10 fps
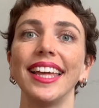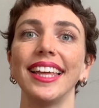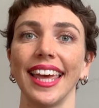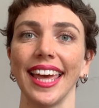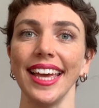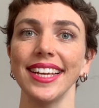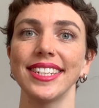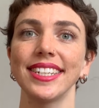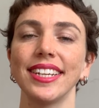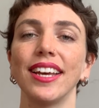kicked
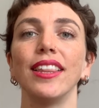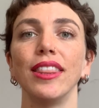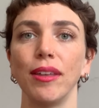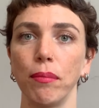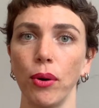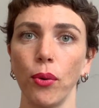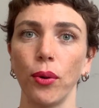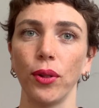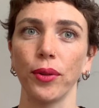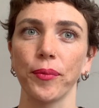the
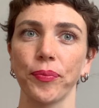ball.